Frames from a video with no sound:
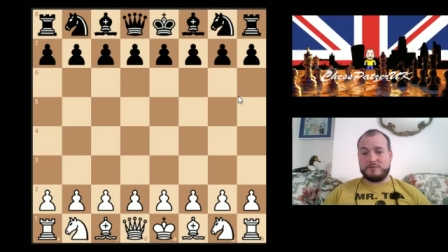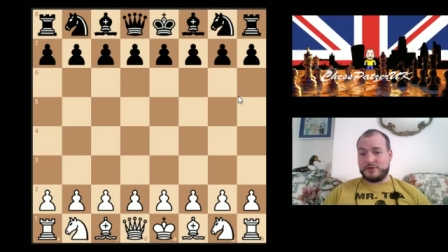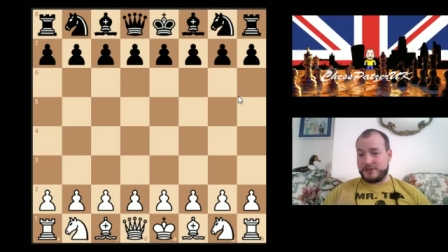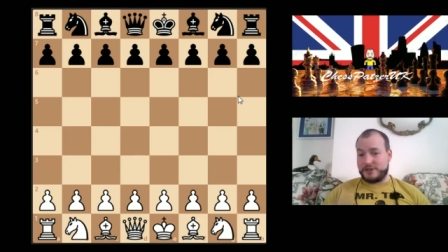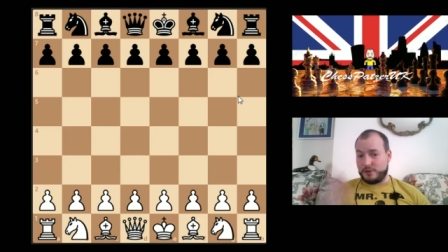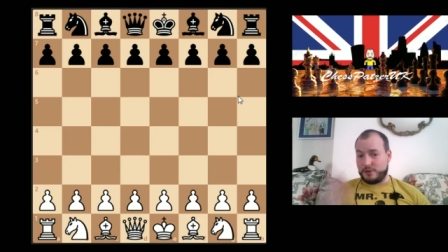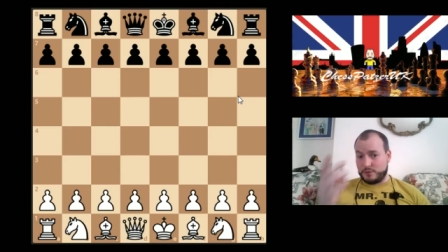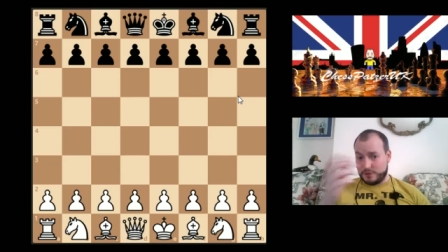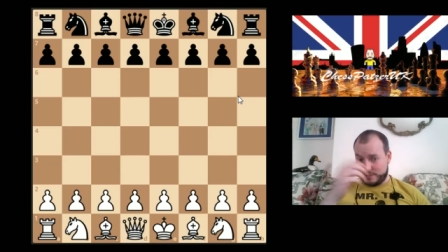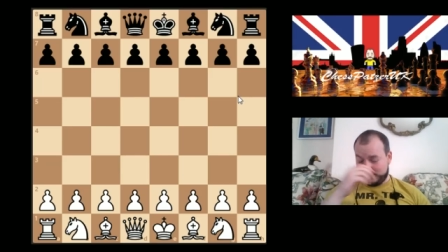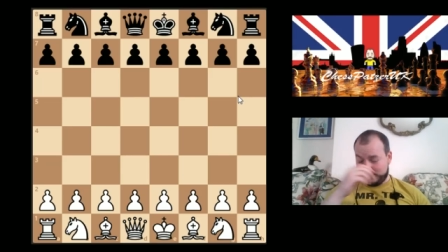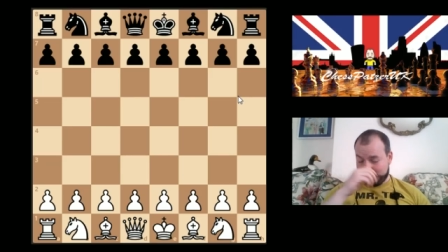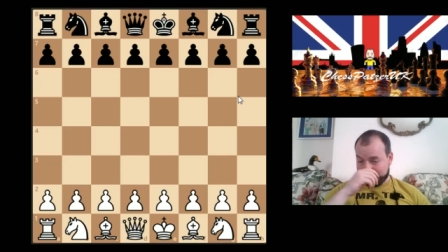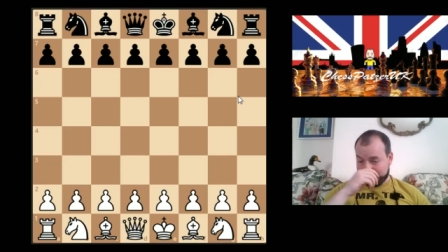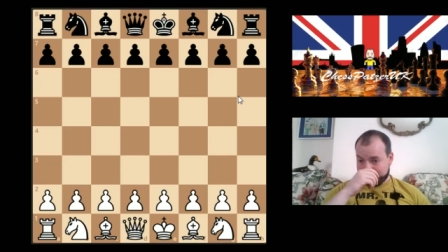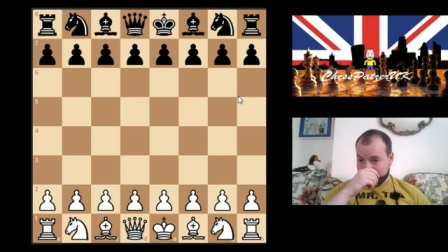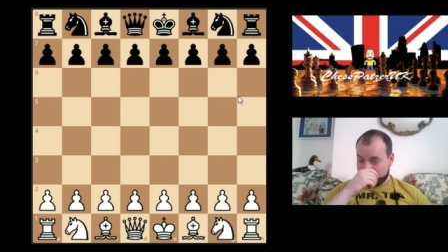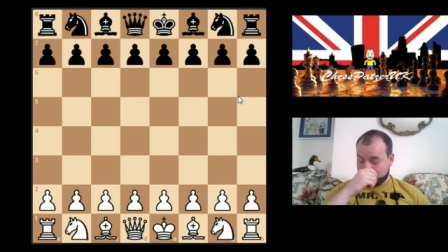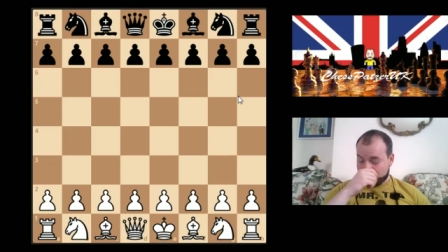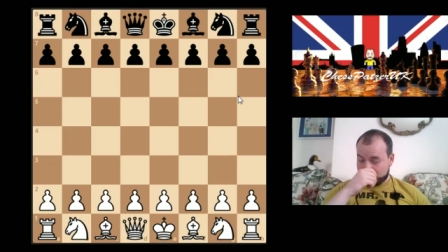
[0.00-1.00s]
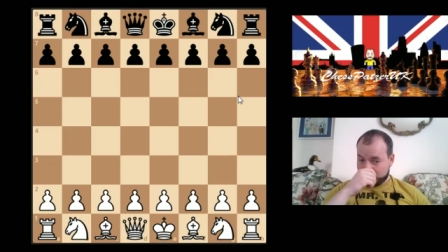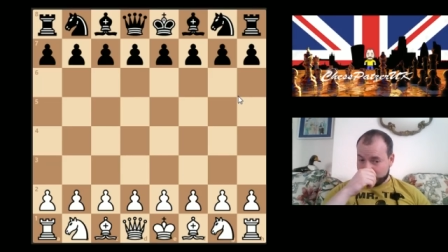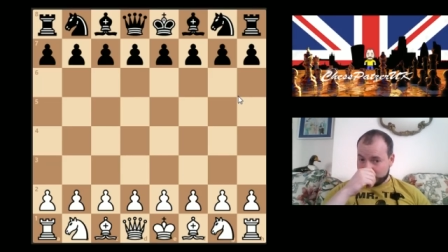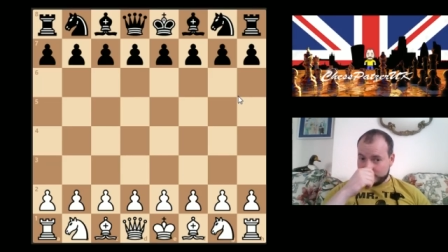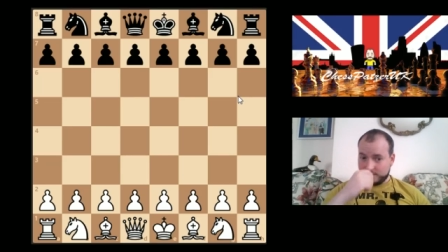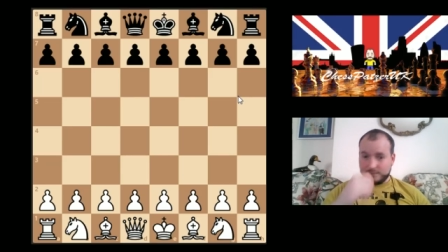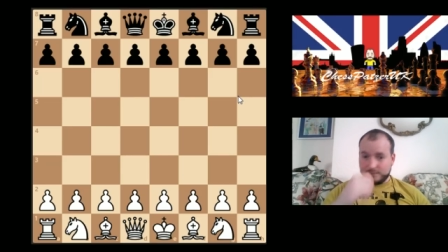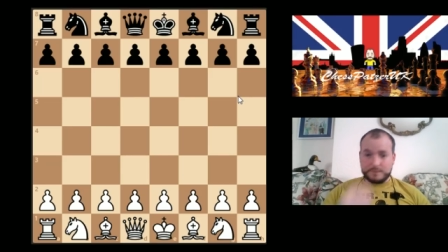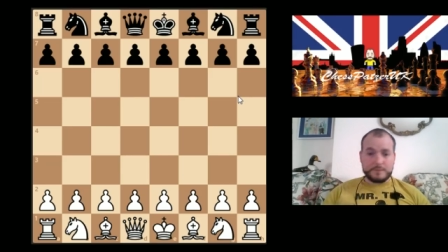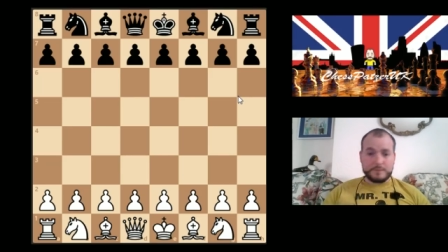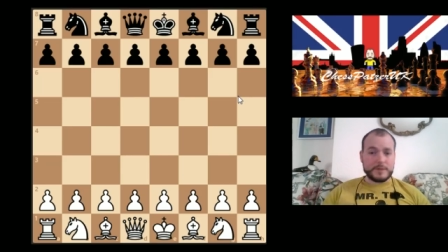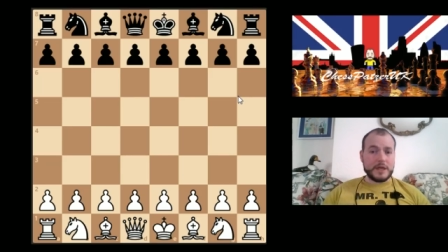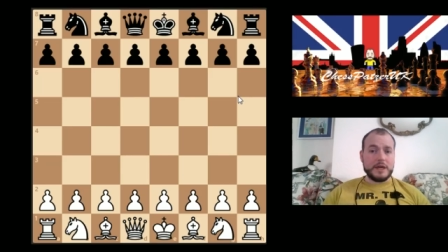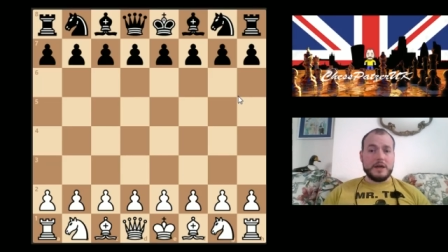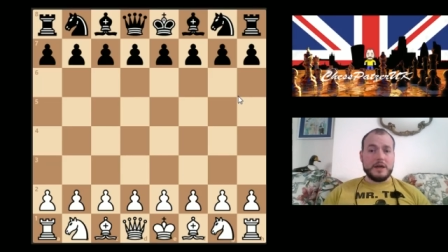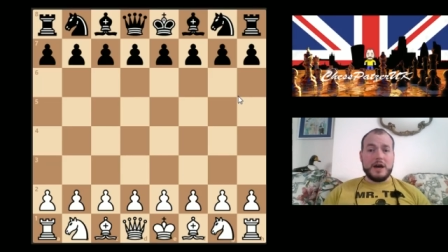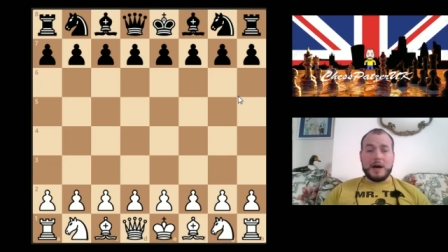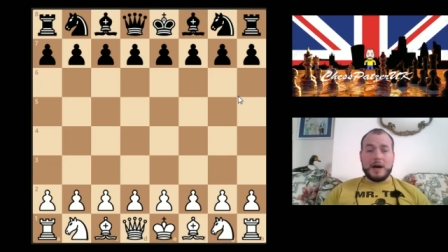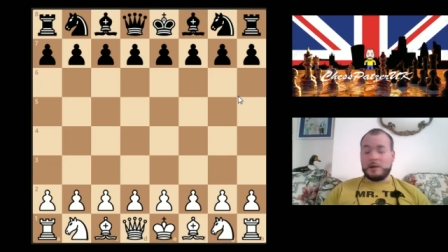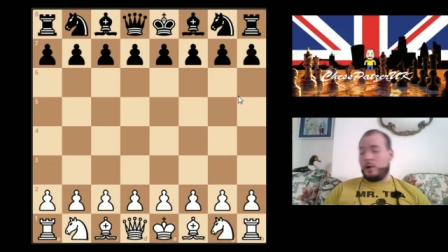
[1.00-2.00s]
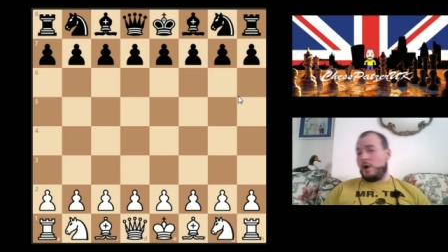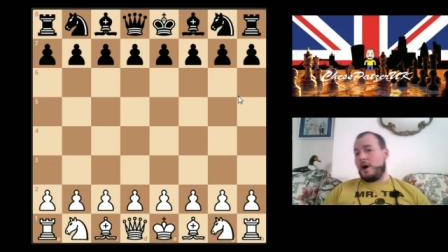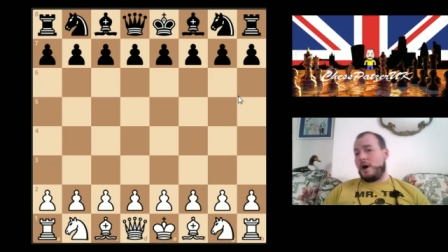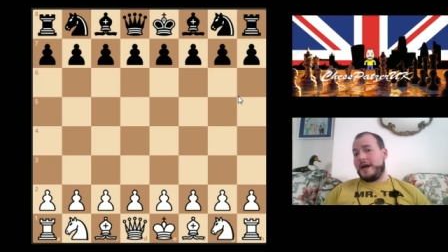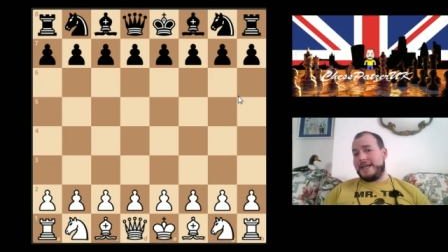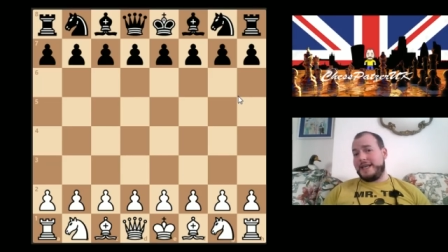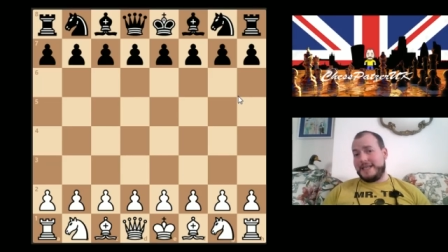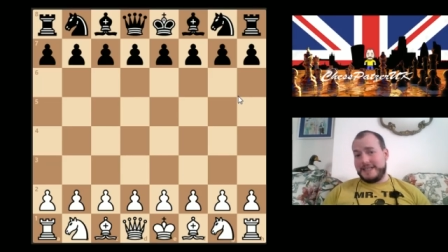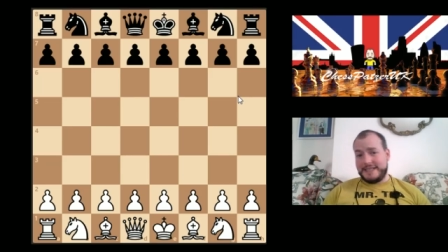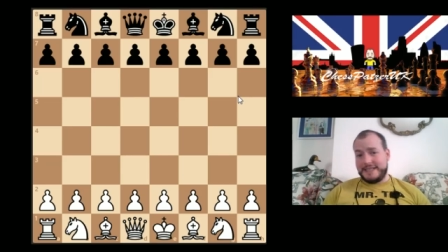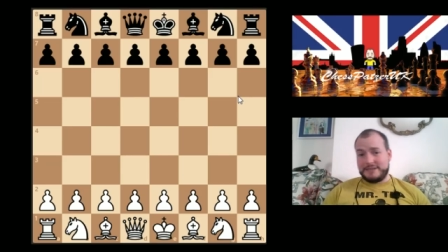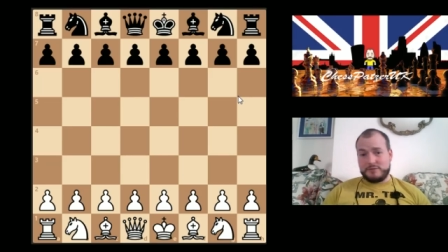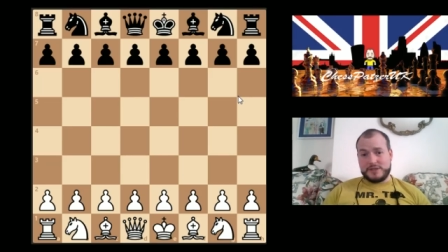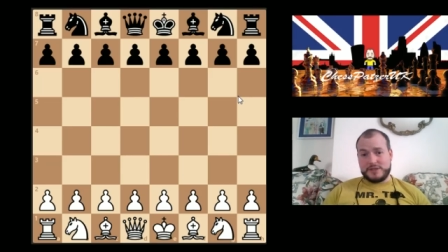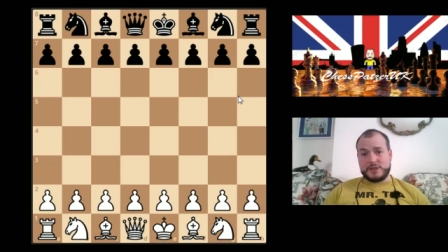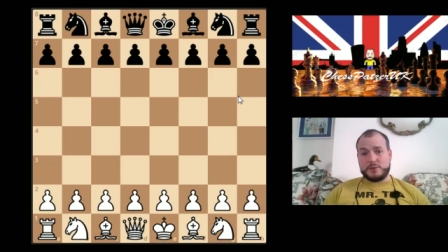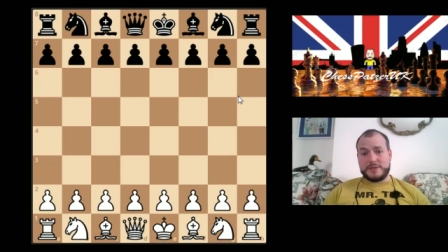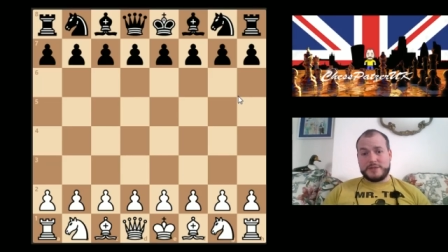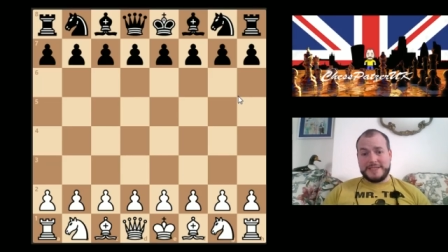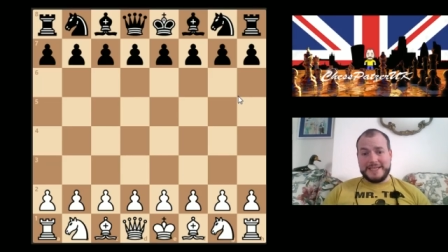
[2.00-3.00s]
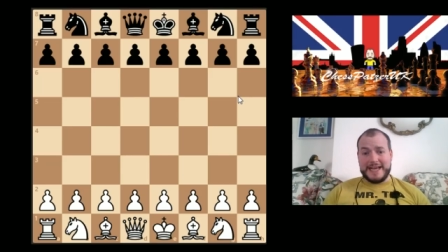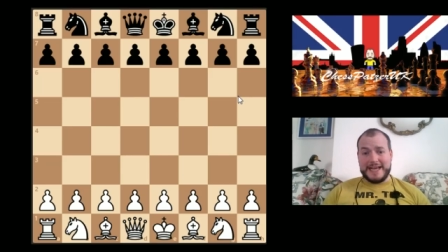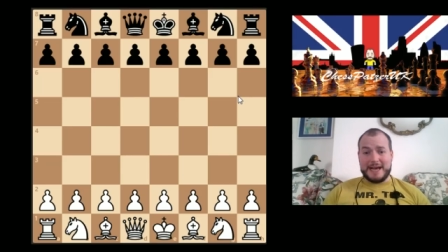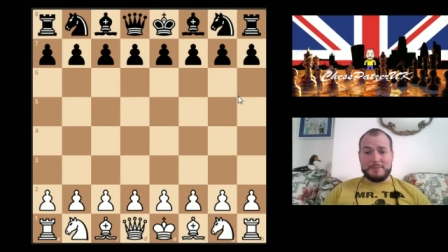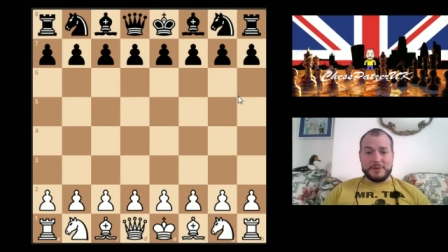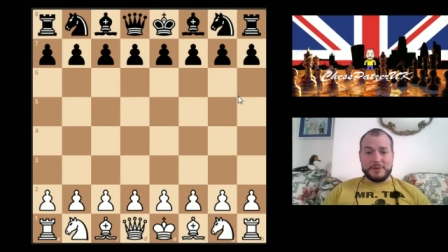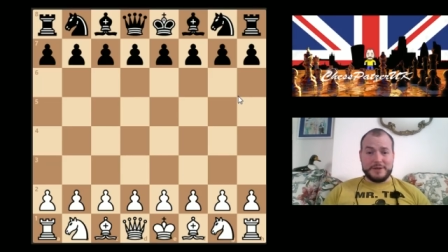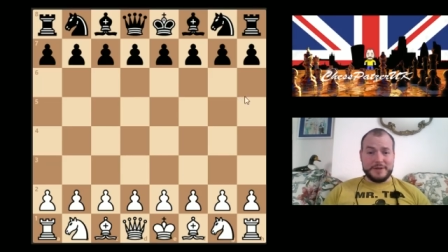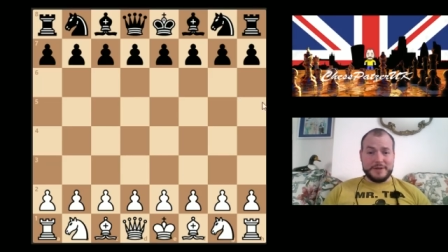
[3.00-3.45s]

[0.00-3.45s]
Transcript: results. I'm not hiding; these results did happen.